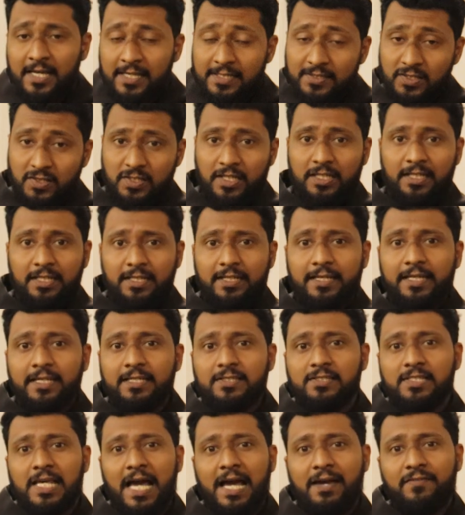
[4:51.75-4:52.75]
still he
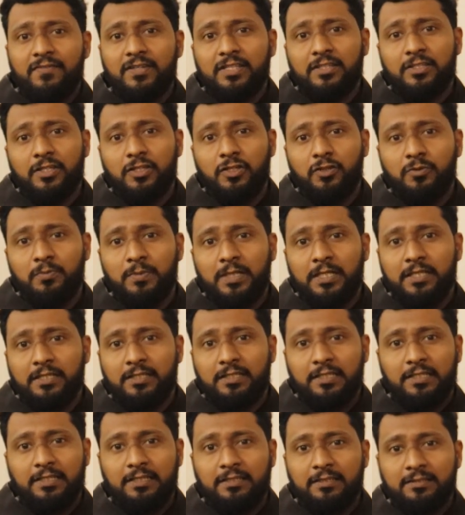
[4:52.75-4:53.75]
is having the
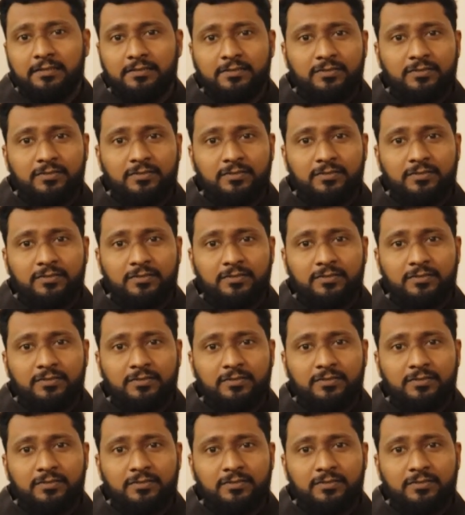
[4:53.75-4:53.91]
humility,